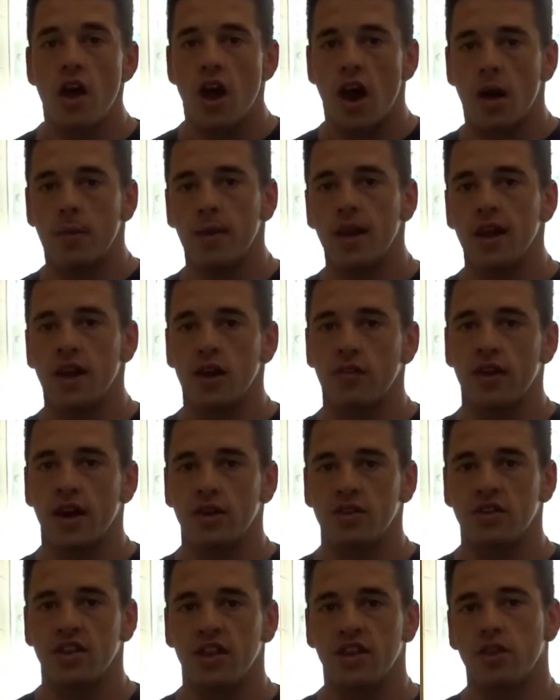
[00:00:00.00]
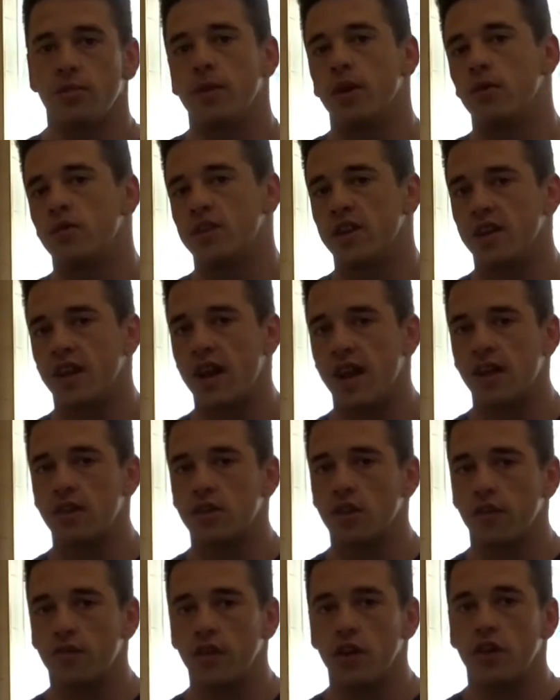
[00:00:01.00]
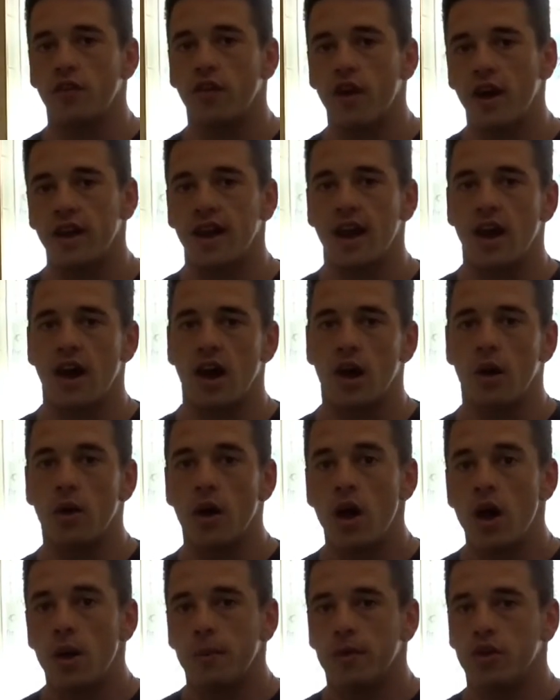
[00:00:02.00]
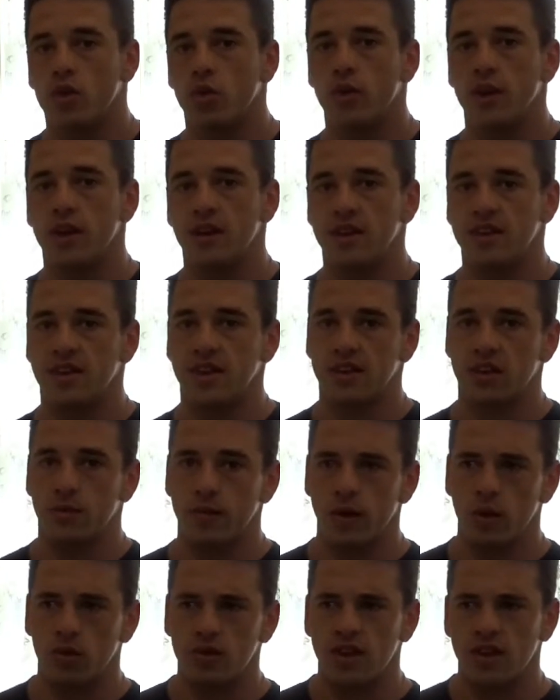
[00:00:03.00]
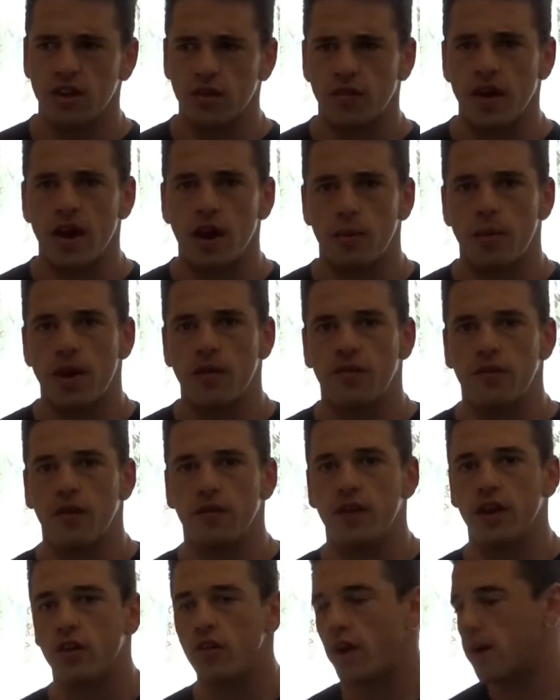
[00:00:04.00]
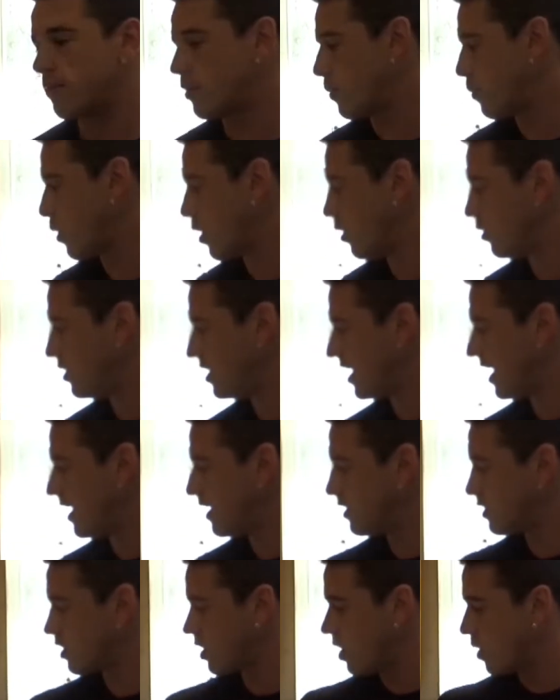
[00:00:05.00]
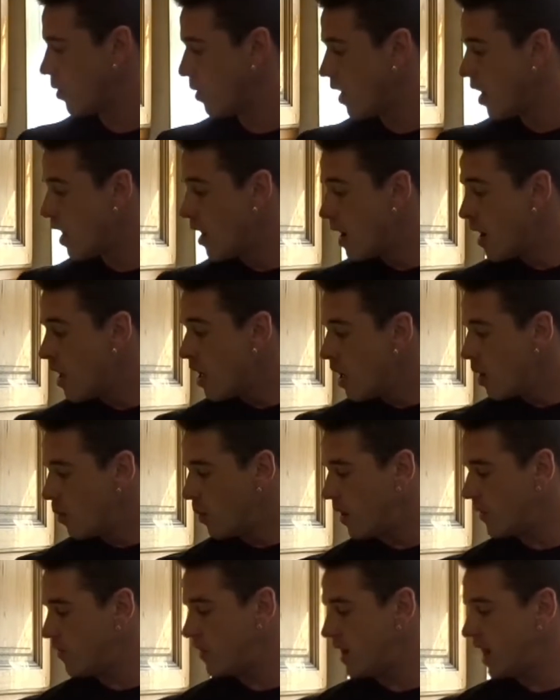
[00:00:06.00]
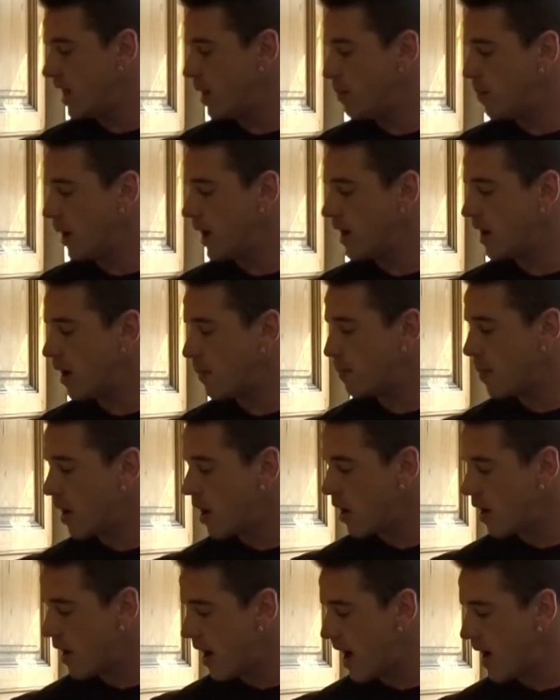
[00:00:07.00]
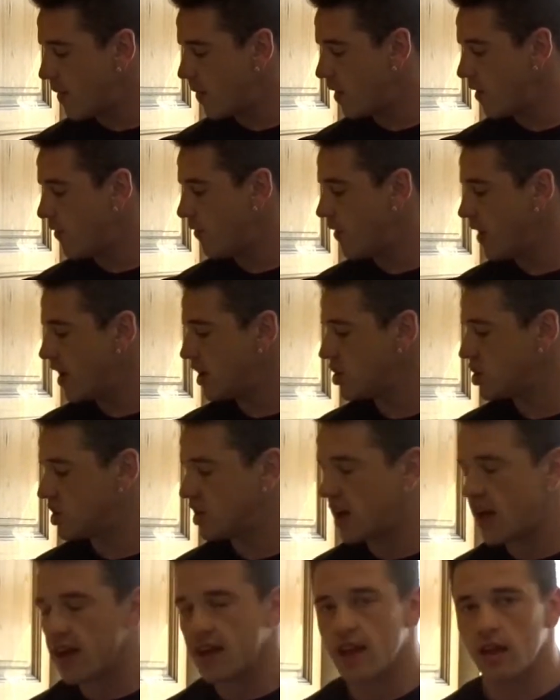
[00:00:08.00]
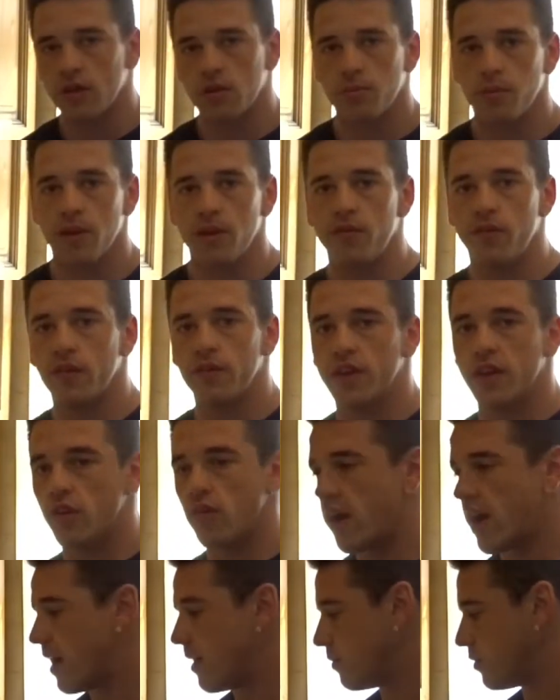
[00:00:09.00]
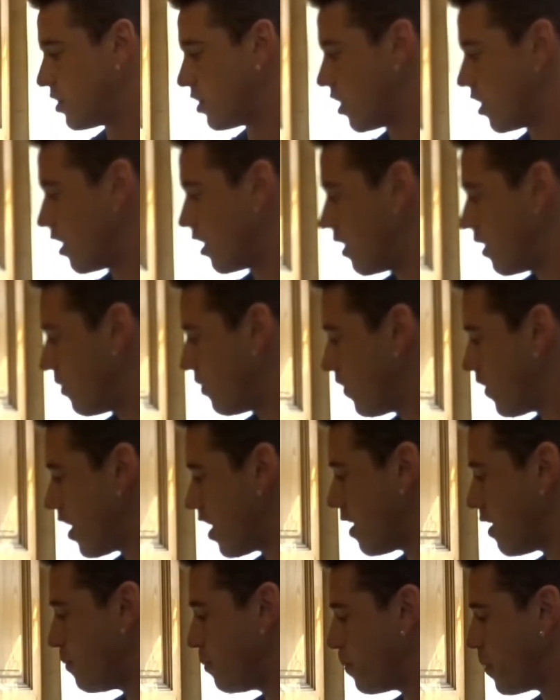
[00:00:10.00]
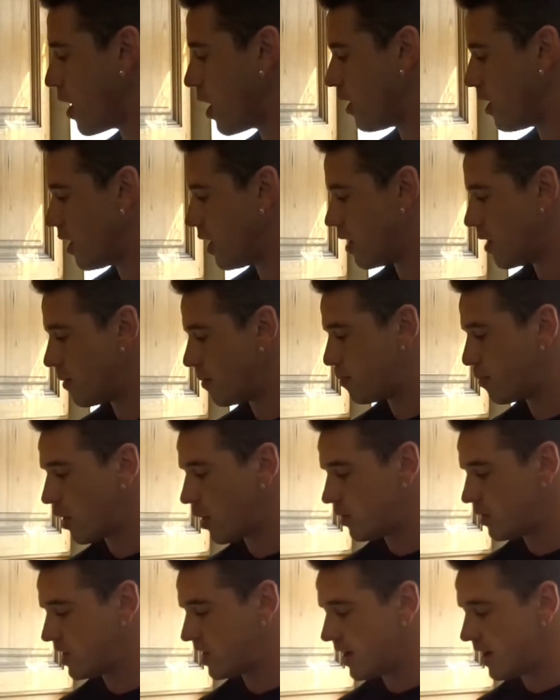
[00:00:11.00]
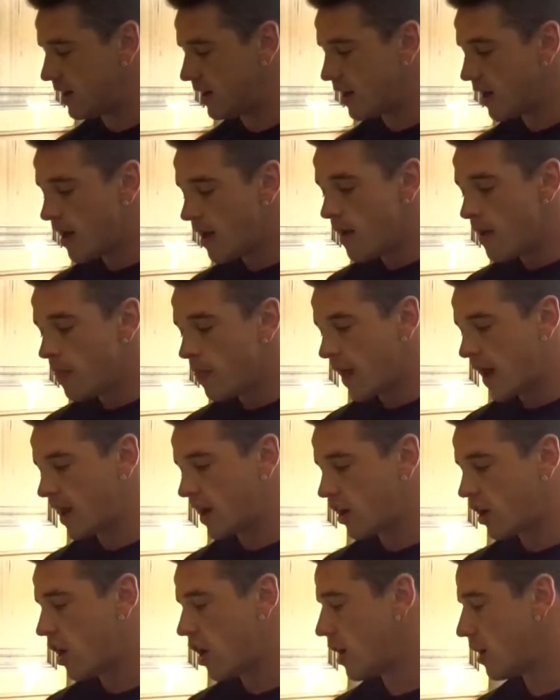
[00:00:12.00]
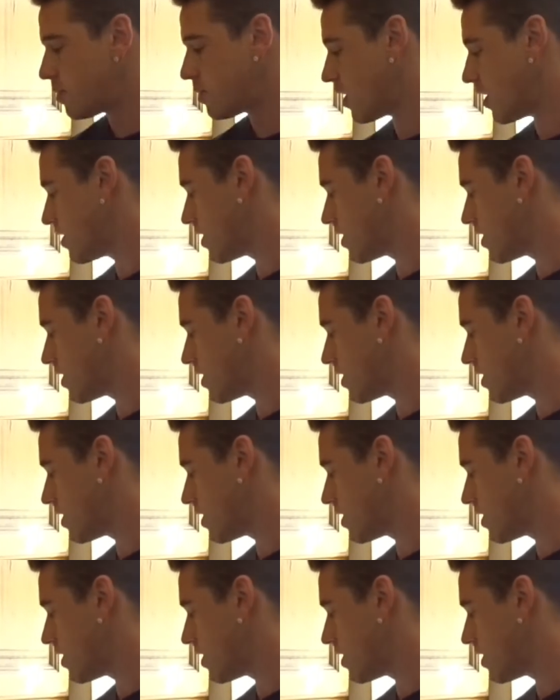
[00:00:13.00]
I'm eating around 6 meals today. So if you divide that out between the 6 meals, it's around about 50 grams of protein. So with the peanut bar and the fish, that gives me 50 grams of protein, and the carbs, I'd